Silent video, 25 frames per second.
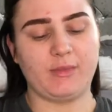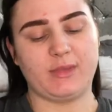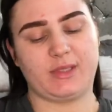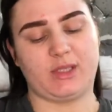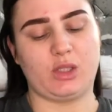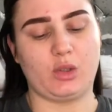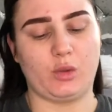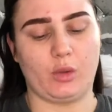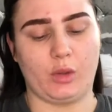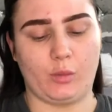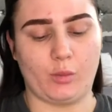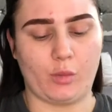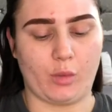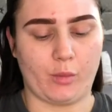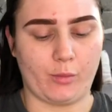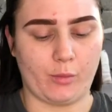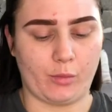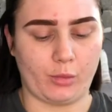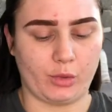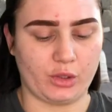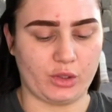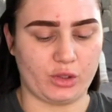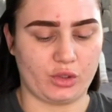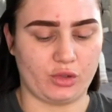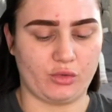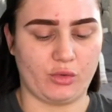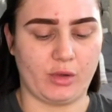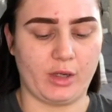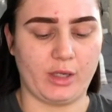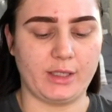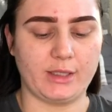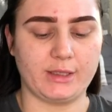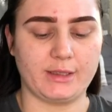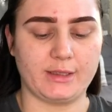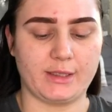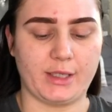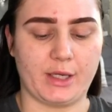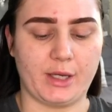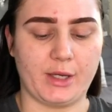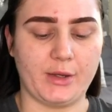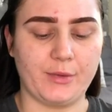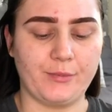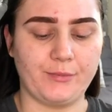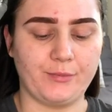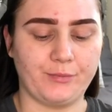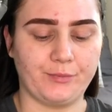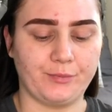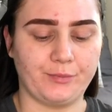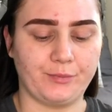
It's 2-in-1 moisturiser.